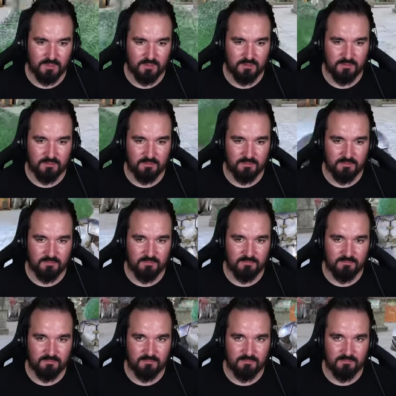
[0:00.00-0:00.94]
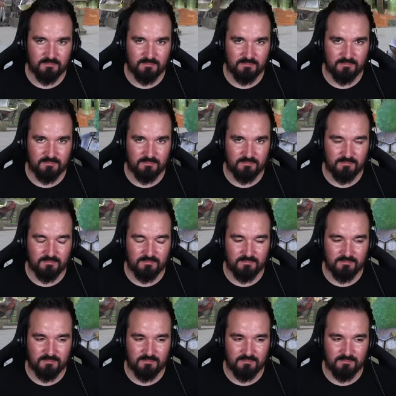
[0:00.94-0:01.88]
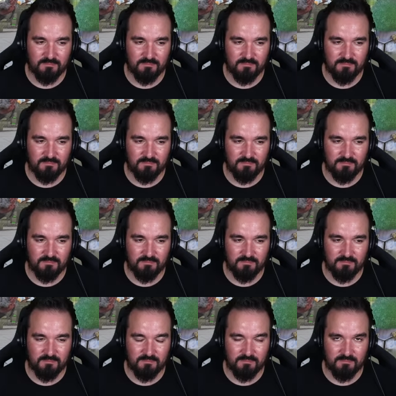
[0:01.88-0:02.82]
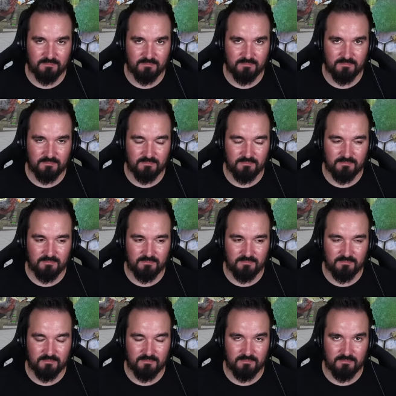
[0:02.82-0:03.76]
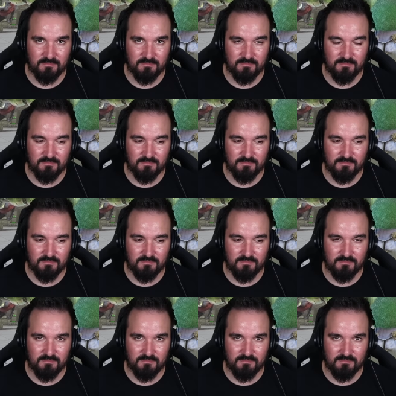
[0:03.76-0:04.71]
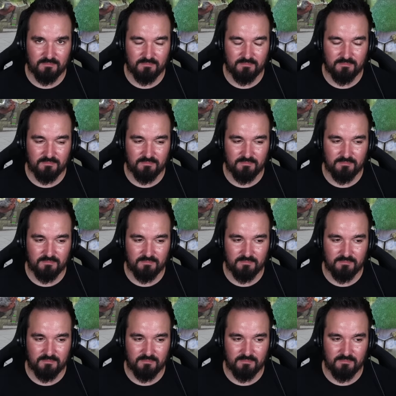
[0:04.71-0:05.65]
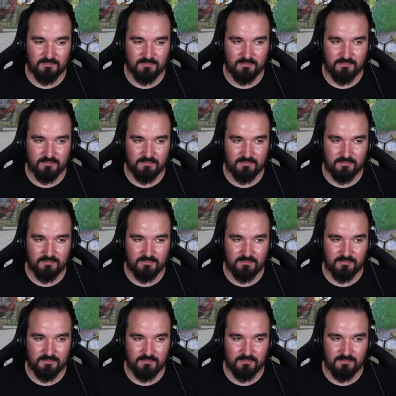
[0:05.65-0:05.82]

No one is speaking in this clip.